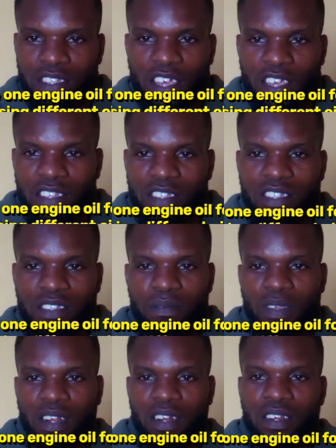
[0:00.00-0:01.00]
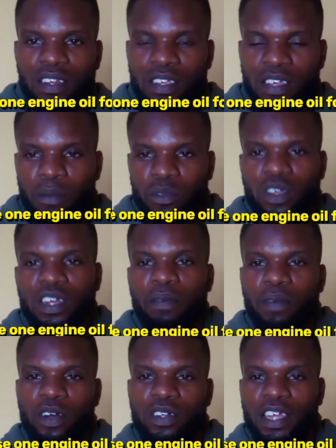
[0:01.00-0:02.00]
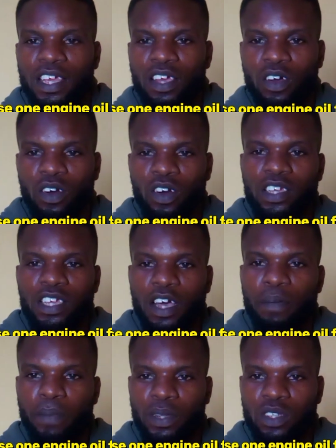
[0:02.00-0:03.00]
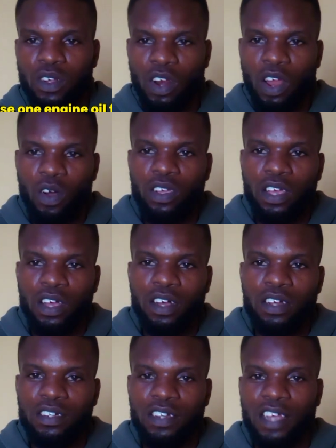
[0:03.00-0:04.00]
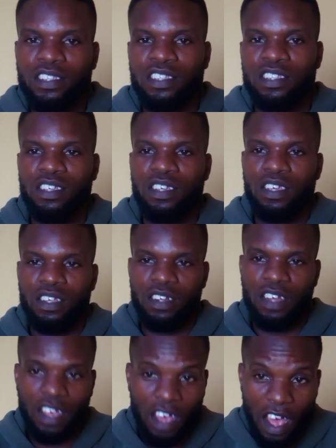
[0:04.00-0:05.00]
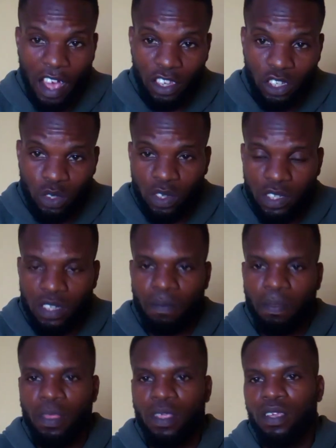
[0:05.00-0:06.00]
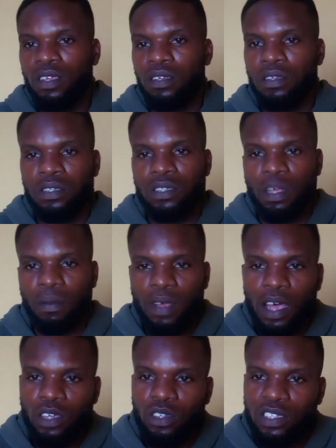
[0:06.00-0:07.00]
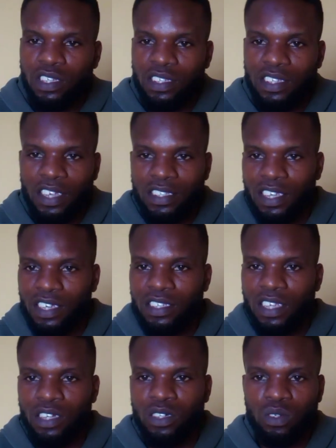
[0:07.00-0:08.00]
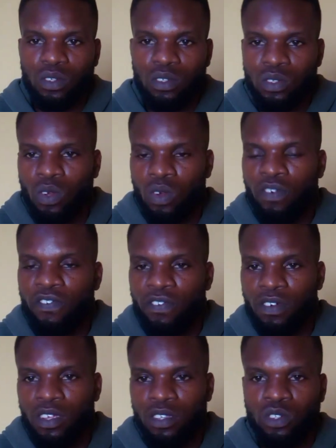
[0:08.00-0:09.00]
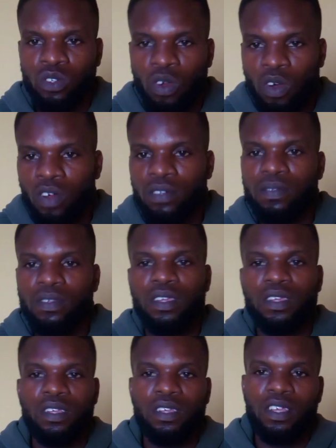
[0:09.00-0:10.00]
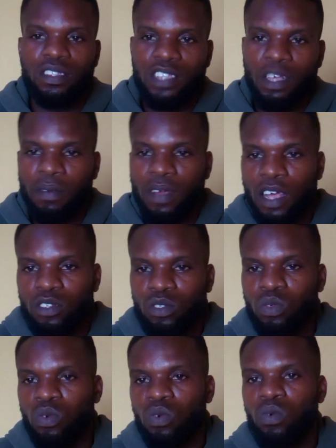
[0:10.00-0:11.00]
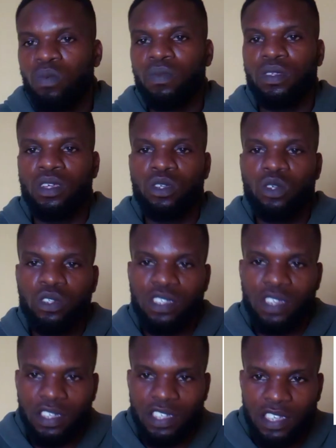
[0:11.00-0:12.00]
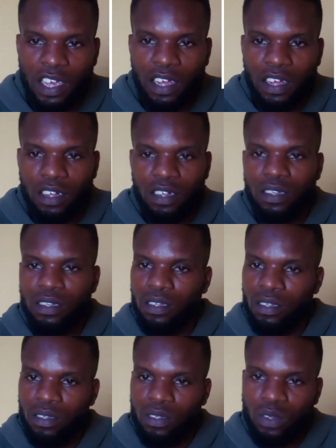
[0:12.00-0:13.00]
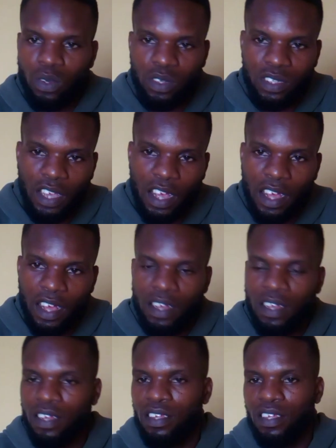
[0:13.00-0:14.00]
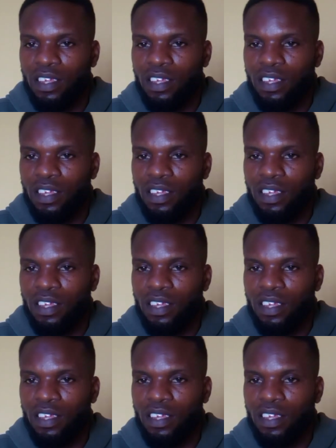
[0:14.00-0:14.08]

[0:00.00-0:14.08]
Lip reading: change I'm talking about the particular oil that the car is using. Some car use synthetic and so on, and some car too use Shell, Total,